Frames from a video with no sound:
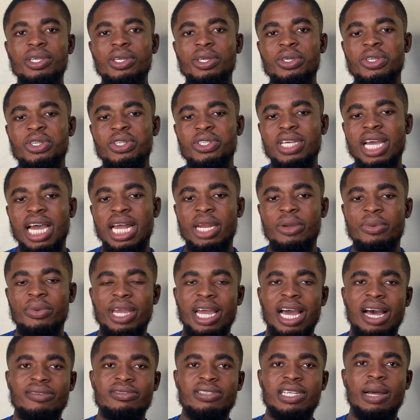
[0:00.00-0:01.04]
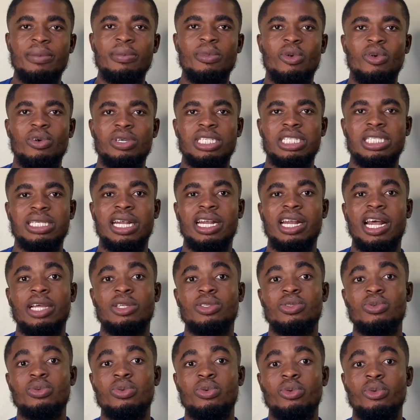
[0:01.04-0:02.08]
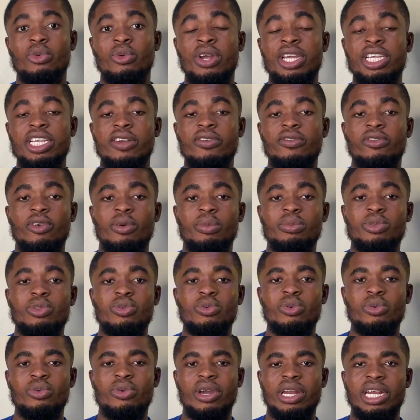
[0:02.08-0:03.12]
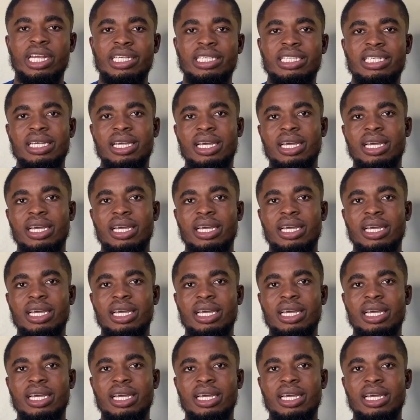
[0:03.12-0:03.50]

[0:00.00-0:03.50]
usually we have some courses that are ranging from 2 credits.